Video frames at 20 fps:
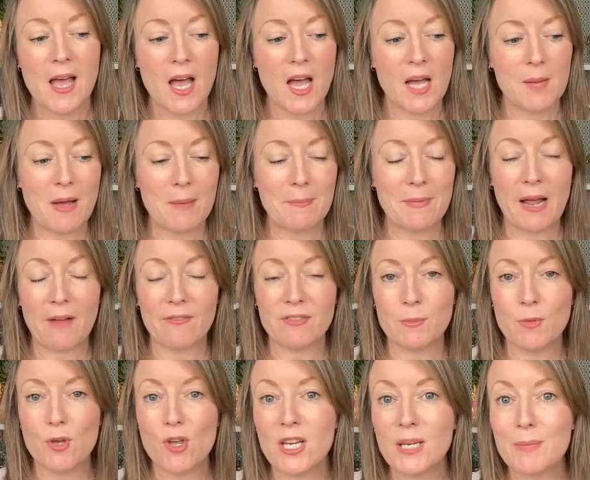Um, I'm going to have
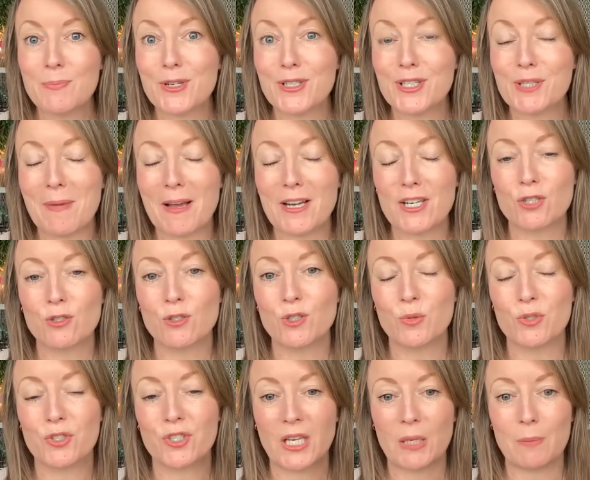some early bird
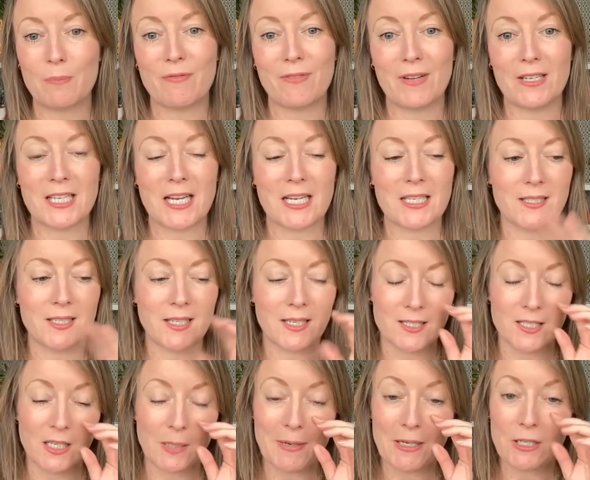specials, which is going to be fantastic.
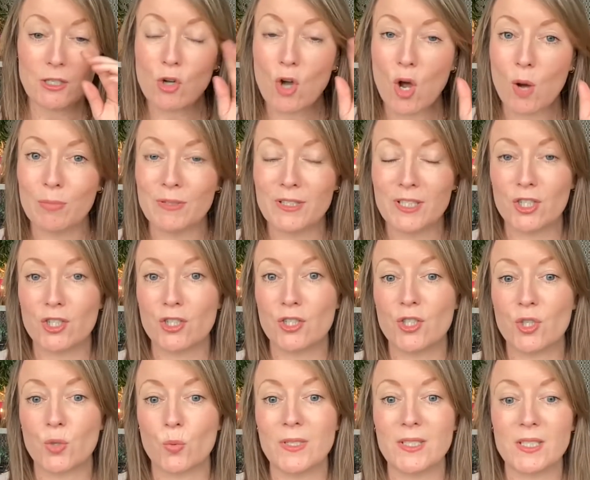There's going to be a little
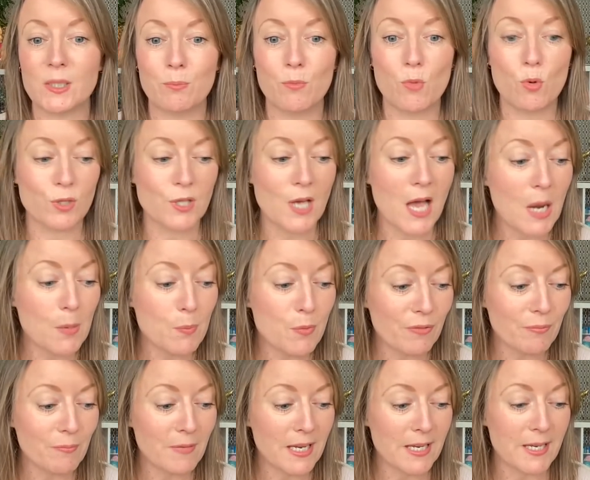competition to win some more time
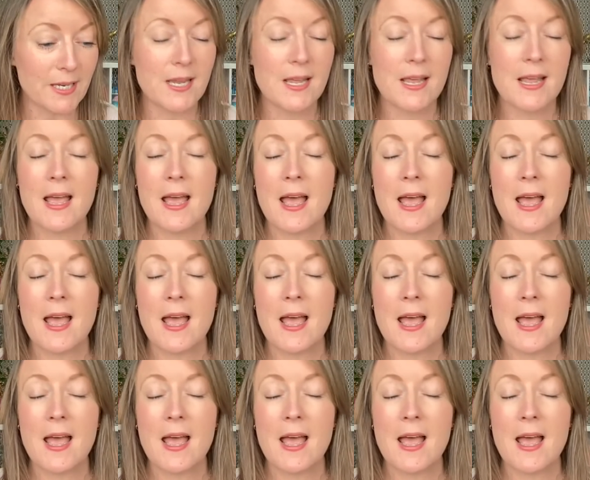with me.